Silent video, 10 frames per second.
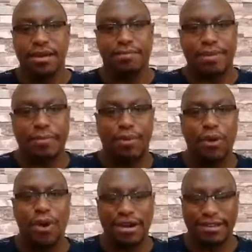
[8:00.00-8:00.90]

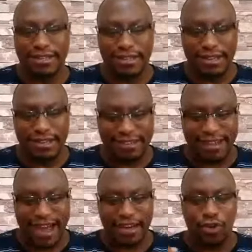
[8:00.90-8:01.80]
People want things
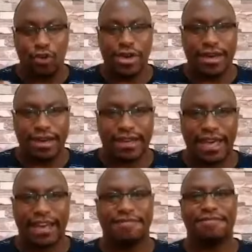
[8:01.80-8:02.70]
done quick
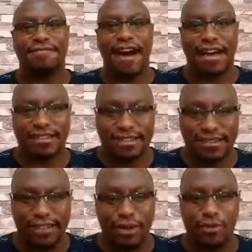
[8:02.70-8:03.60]
and
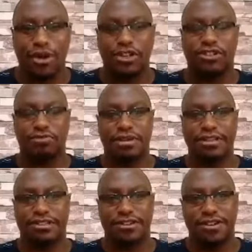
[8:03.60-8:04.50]
fast. They want to be
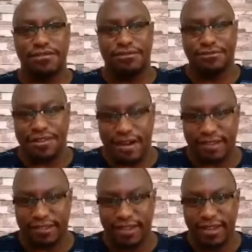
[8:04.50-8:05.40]
served
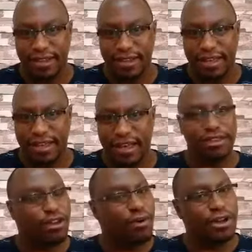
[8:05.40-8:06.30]
fast. They don't
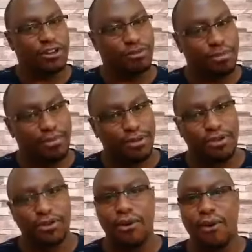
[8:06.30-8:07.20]
want to be put on
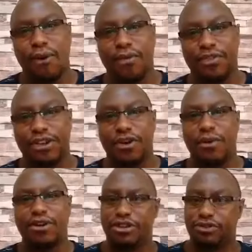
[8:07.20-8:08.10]
hold. They don't want to
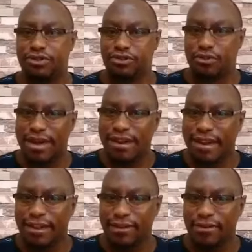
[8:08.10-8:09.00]
be told to wait a
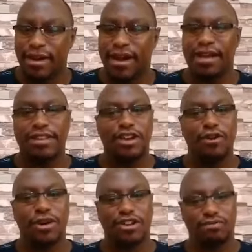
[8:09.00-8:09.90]
little. They don't
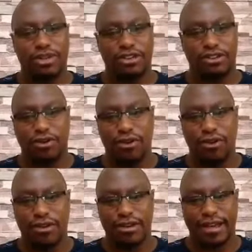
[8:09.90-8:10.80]
want to be
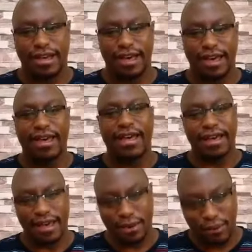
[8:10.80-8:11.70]
told,
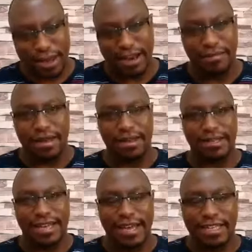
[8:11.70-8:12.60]
wait a minute.
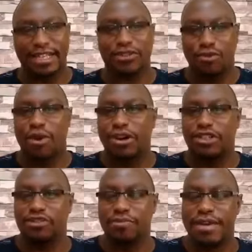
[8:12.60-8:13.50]
They just want to
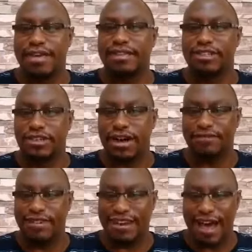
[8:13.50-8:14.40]
be served
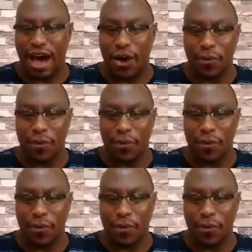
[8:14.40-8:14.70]
now.